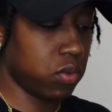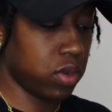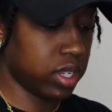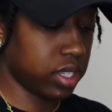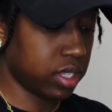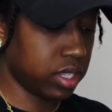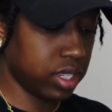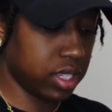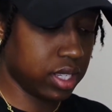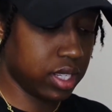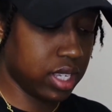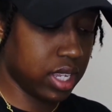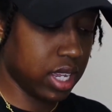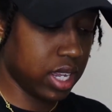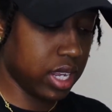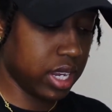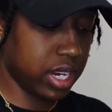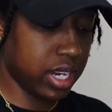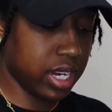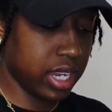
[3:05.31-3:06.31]
Once it's
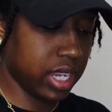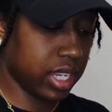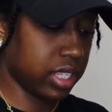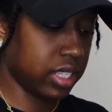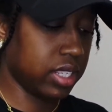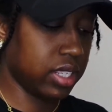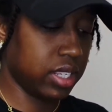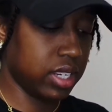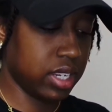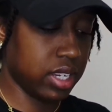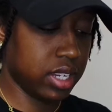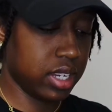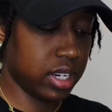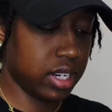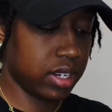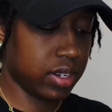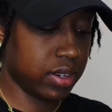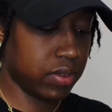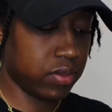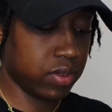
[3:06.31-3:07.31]
done, it's done.